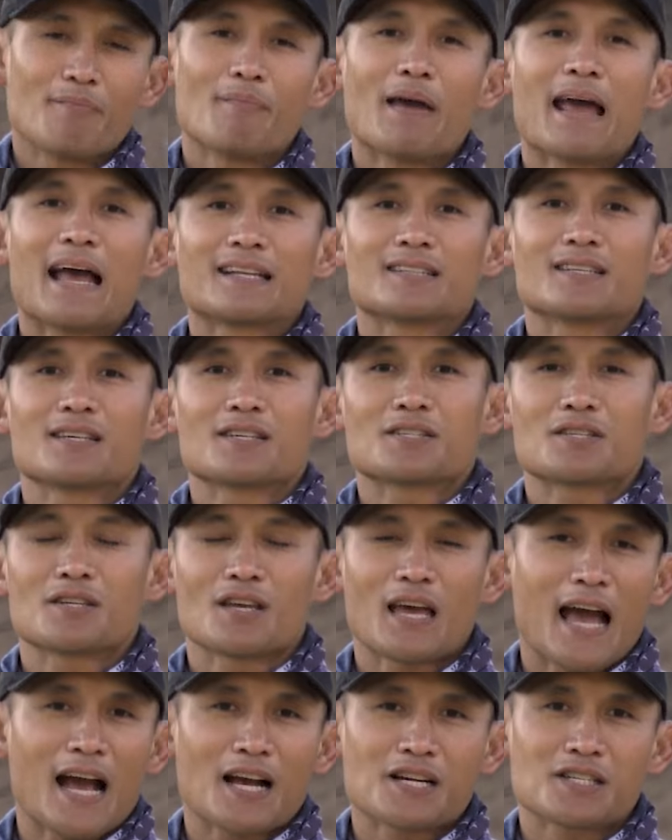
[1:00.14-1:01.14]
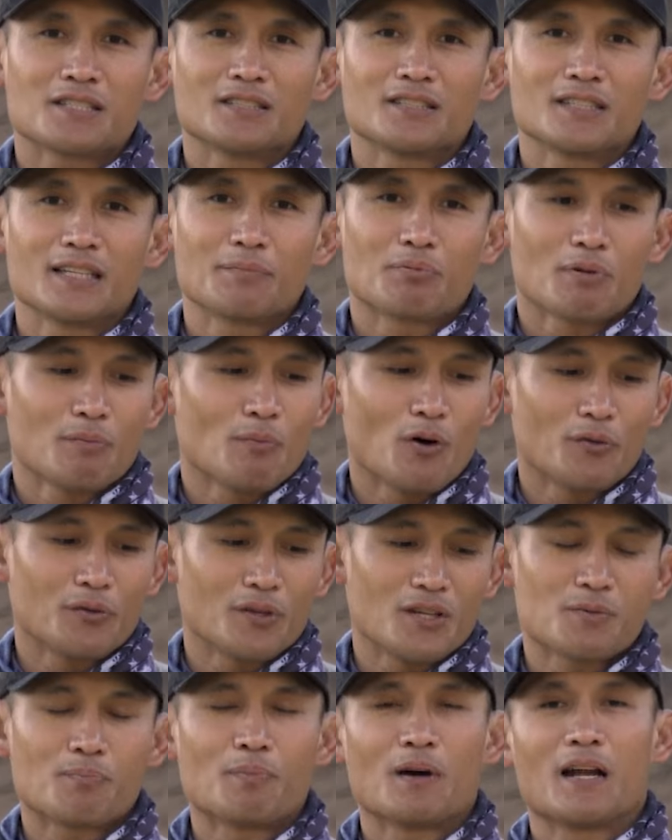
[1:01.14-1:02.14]
Mantis to actually promote
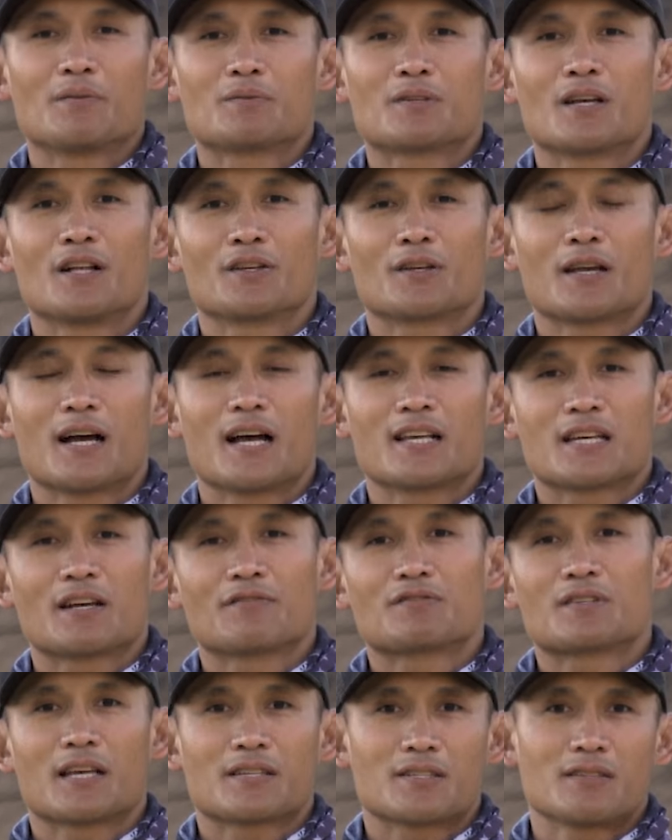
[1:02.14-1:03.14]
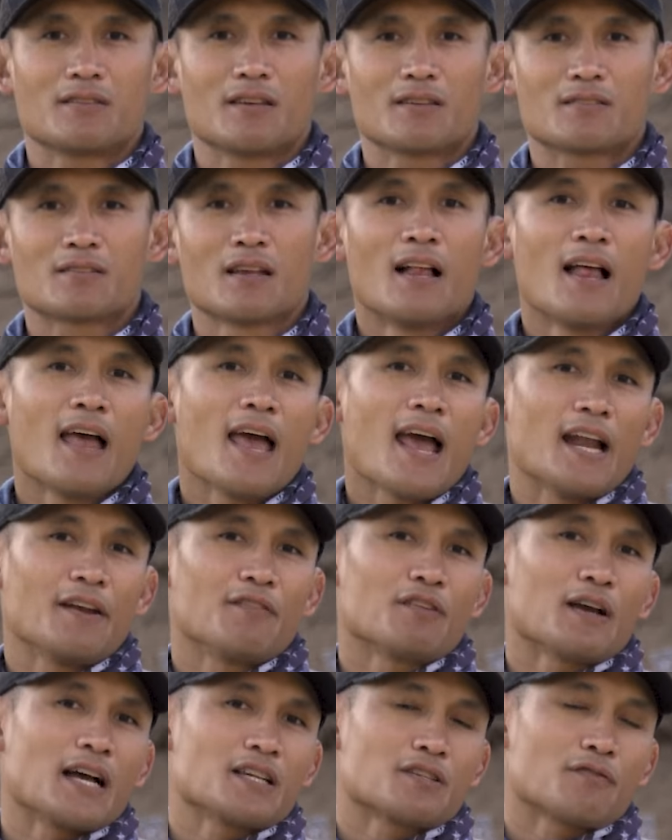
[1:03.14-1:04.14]
this, but I'm telling you guys, I've tested this. And if
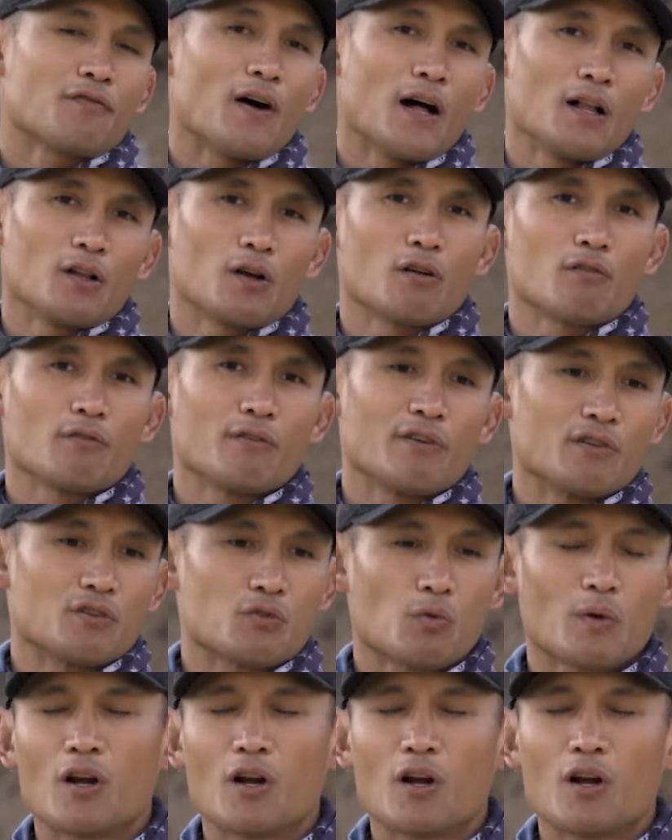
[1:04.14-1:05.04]
you guys follow our reviews, we